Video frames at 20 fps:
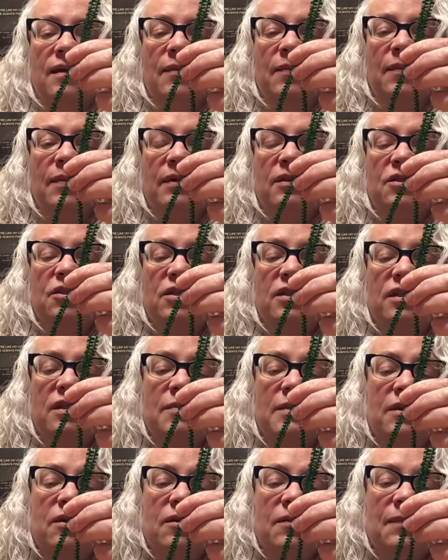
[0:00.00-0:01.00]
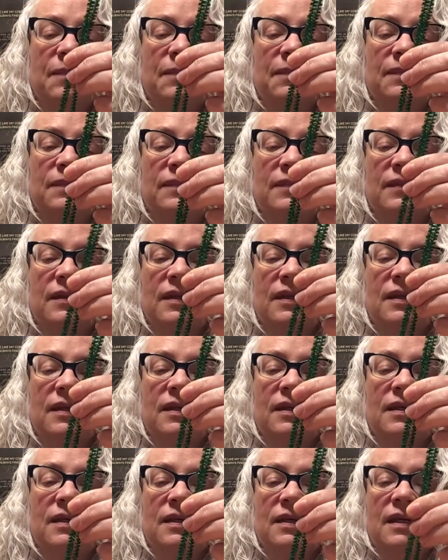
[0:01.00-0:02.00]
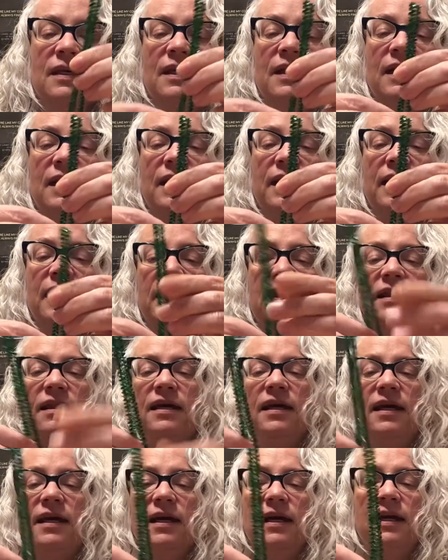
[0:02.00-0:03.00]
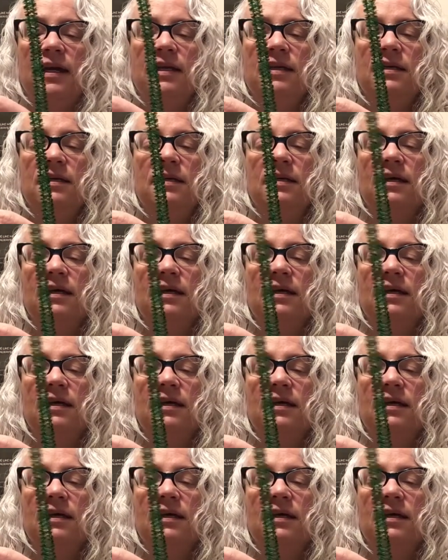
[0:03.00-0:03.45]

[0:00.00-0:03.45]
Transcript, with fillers: pinch it in the middle, and then